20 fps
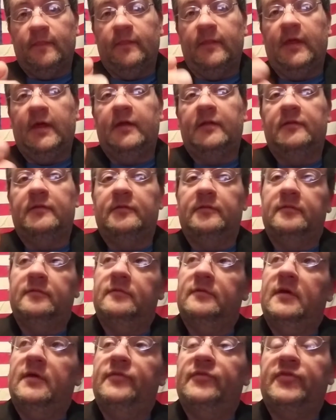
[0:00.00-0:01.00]
that
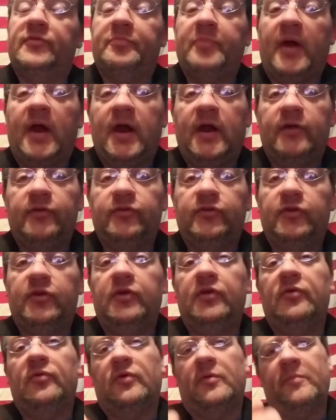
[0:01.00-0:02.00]
inspired
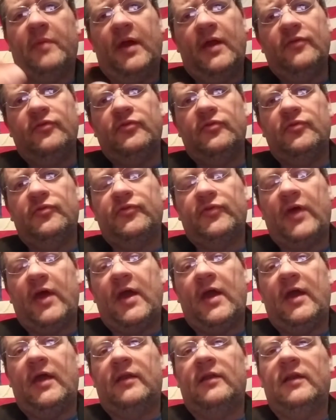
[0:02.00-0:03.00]
you or made you
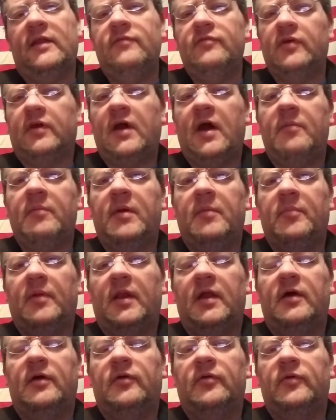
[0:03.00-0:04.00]
sad. Leave a comment
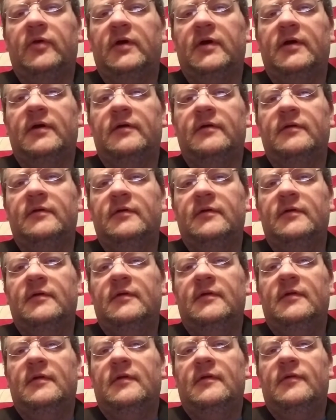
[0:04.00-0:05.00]
below. Uh,
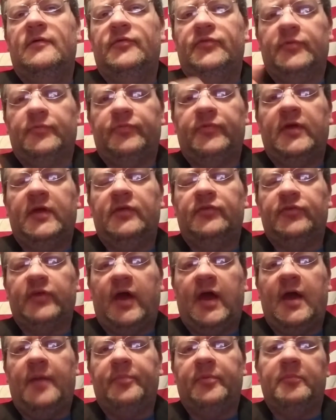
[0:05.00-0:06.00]
some things that
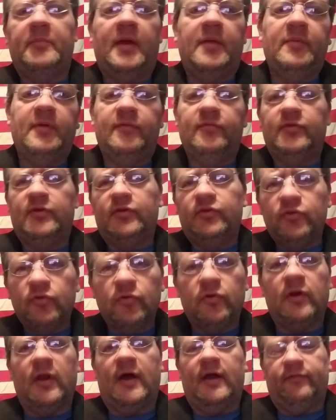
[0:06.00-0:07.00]
happened, maybe even in
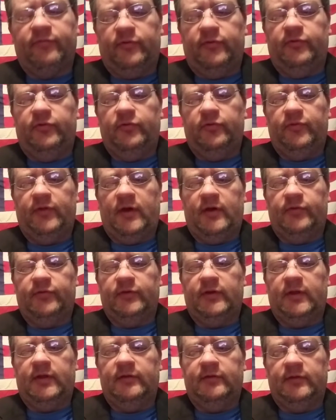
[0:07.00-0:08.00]
your life in
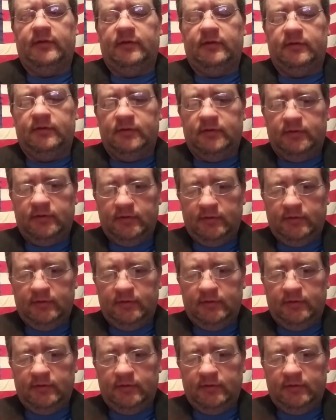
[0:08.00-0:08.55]
2018.